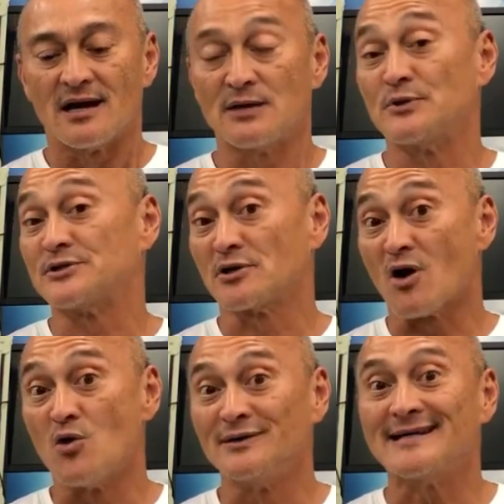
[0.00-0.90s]
And we took
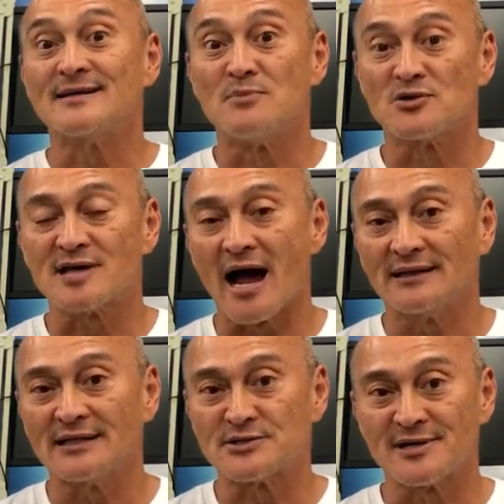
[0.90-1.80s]
only the most
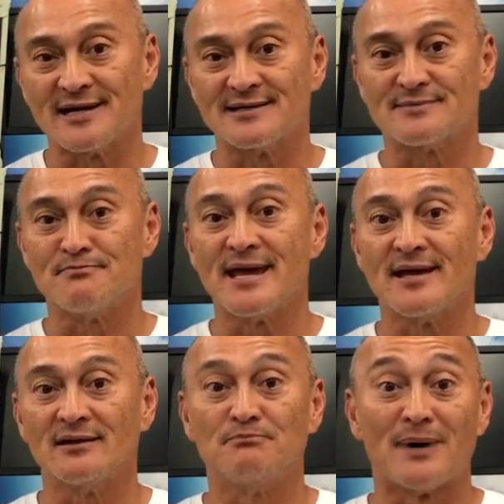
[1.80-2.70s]
highly trained
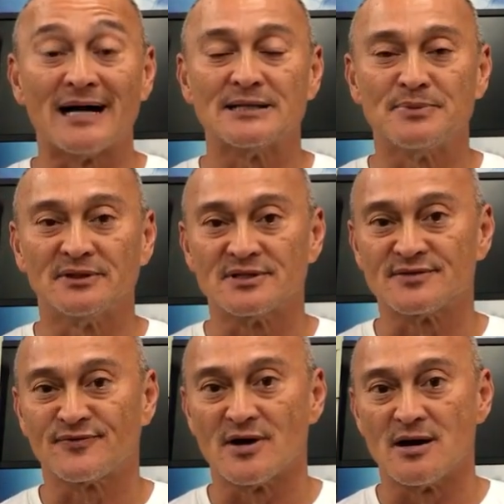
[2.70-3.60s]
male
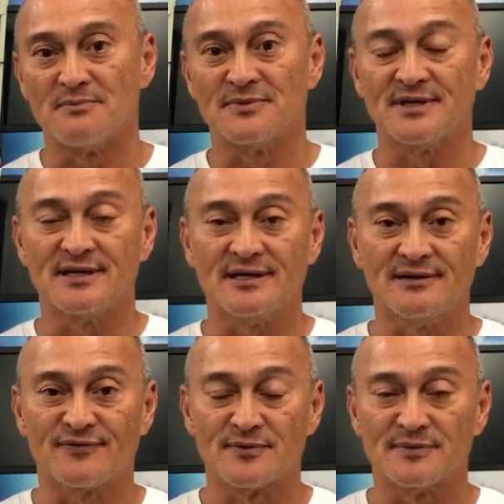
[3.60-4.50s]
bodybuilders from
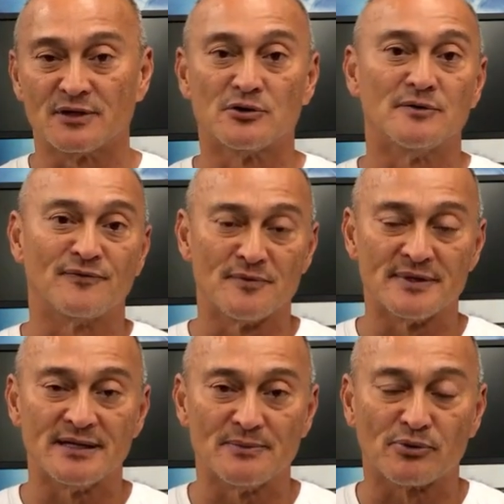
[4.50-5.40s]
the group from
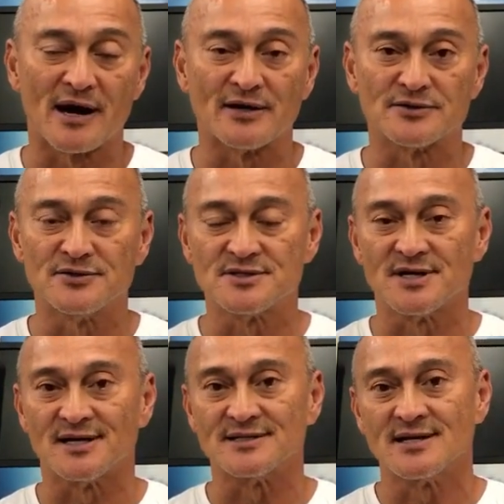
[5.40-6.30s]
the prior 2
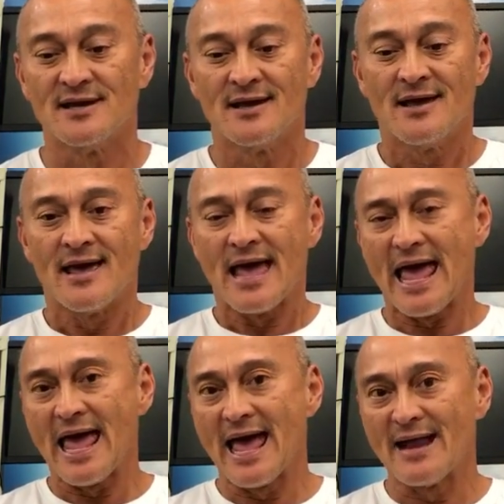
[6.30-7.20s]
studies.
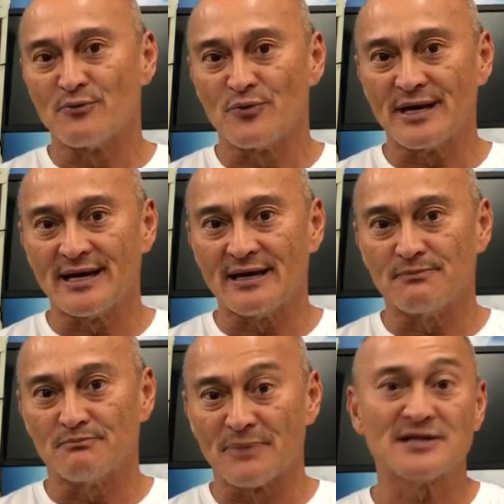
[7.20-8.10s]
And we
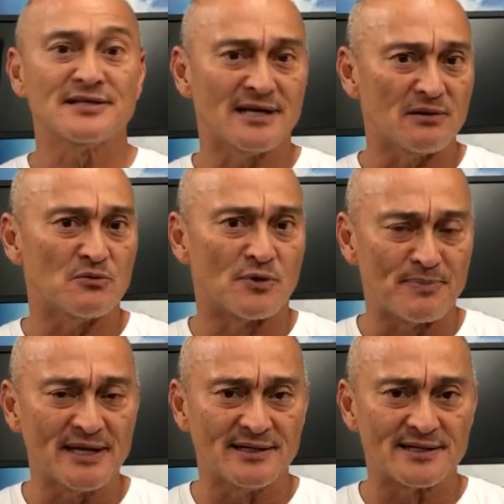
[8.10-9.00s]
basically
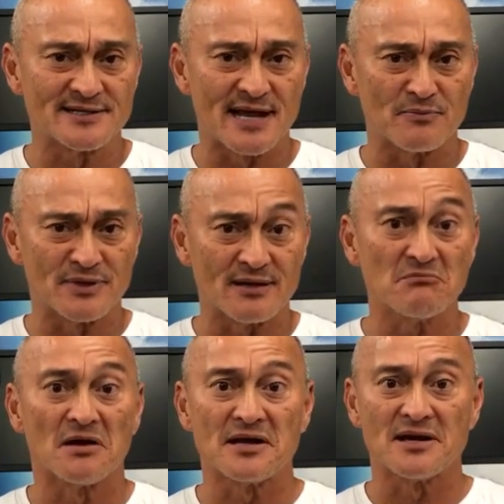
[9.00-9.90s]
repeated the same thing,
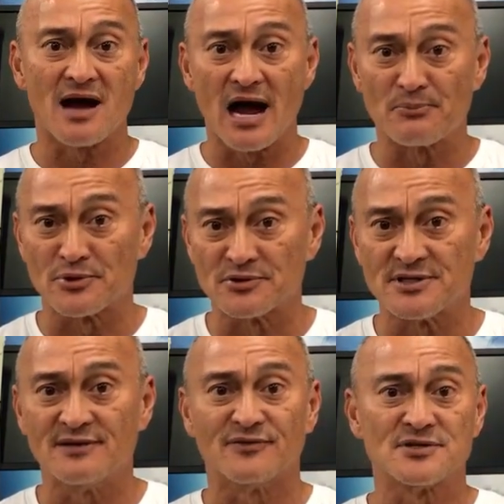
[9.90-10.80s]
again, high
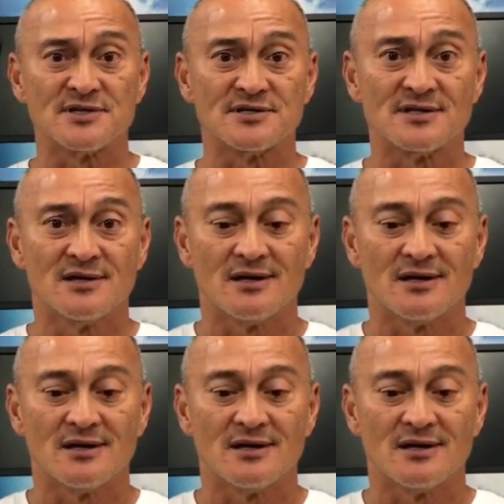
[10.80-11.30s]
protein versus